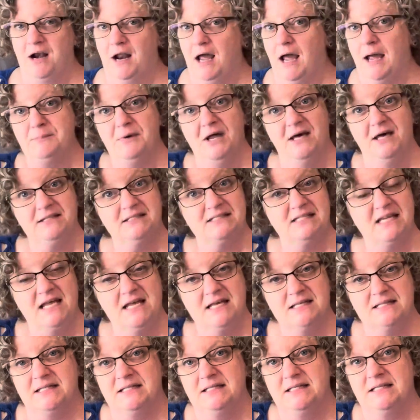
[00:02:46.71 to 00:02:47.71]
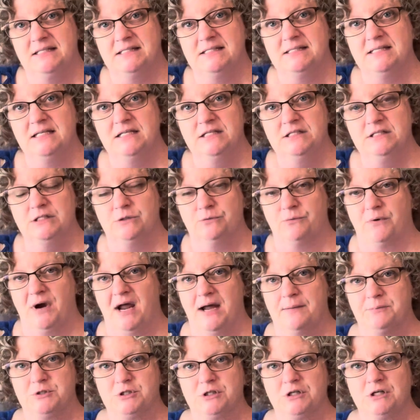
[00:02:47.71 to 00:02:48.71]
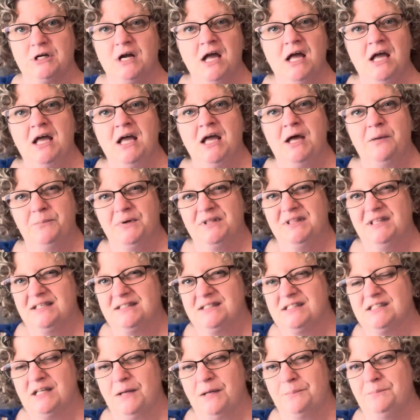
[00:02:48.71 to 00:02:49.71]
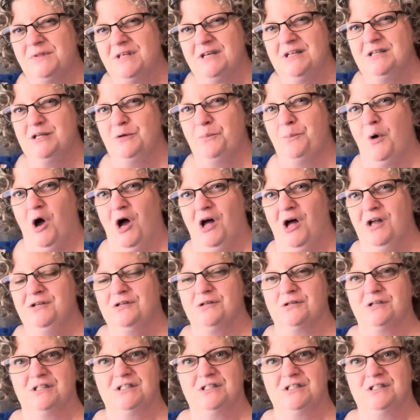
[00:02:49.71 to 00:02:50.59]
I'm not saying that this is the rapture, but that's something to ponder.